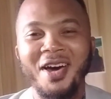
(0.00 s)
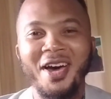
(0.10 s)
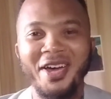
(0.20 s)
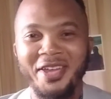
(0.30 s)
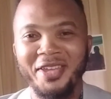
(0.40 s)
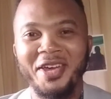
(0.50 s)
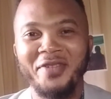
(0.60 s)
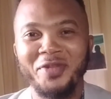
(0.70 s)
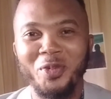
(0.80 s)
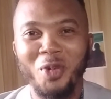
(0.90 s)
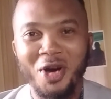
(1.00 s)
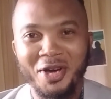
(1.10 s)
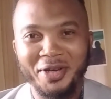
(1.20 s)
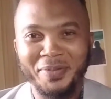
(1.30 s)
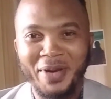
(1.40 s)
Hi
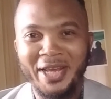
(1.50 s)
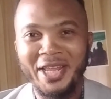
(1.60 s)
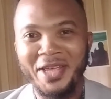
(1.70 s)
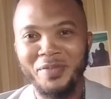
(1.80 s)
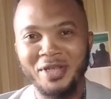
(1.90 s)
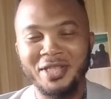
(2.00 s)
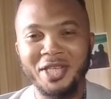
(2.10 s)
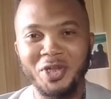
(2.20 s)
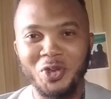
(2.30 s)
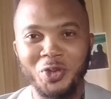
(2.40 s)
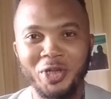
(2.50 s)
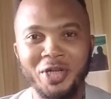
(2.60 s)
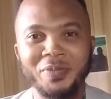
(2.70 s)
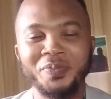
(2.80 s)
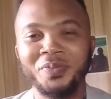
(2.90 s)
everyone, my name is
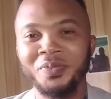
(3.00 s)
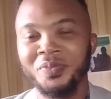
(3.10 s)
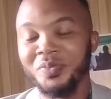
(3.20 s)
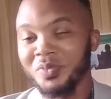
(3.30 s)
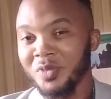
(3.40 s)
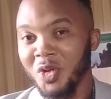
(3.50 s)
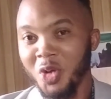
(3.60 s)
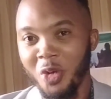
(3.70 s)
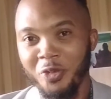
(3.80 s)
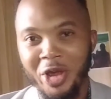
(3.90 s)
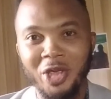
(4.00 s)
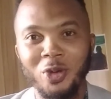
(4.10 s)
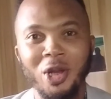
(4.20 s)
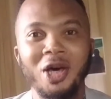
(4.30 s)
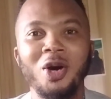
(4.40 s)
Kiduna, your
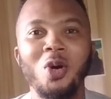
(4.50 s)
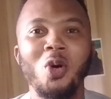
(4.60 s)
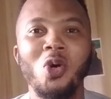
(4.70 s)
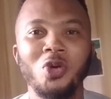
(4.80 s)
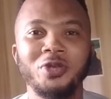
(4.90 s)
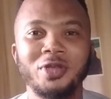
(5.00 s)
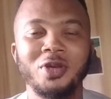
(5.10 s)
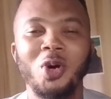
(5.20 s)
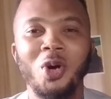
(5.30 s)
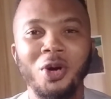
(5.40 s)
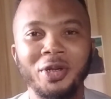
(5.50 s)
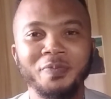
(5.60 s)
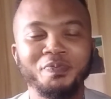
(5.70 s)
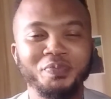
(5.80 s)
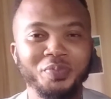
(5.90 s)
regular host
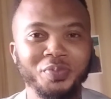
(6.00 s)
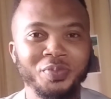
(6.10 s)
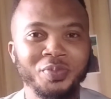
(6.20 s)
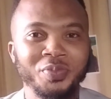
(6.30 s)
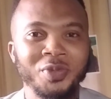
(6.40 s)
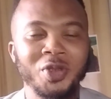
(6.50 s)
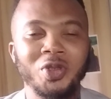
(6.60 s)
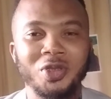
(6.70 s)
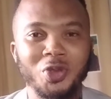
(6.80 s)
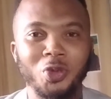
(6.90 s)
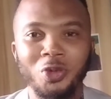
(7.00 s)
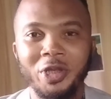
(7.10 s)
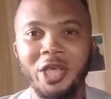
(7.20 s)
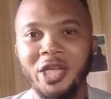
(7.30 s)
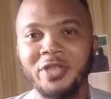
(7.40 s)
on
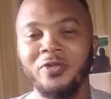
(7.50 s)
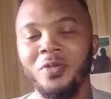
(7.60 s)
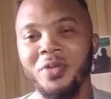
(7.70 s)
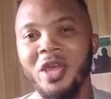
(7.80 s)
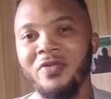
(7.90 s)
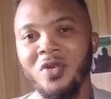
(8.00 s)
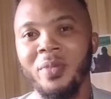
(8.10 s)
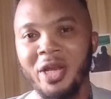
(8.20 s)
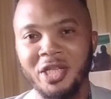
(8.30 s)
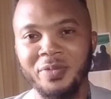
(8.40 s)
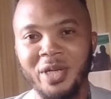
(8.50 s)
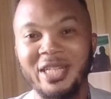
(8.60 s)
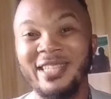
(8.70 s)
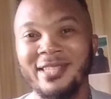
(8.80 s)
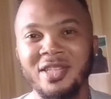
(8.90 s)
Toolkit for Behavior Management.
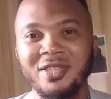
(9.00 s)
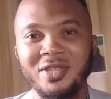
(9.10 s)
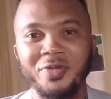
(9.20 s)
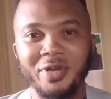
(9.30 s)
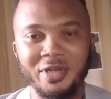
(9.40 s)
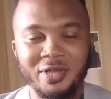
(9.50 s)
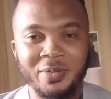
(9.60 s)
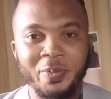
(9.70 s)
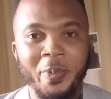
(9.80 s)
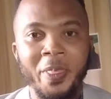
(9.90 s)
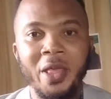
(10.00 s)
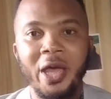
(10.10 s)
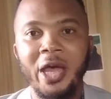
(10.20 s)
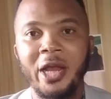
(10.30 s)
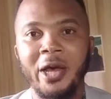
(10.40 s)
This is a series
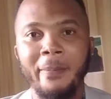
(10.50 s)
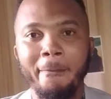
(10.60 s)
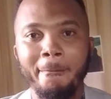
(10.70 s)
and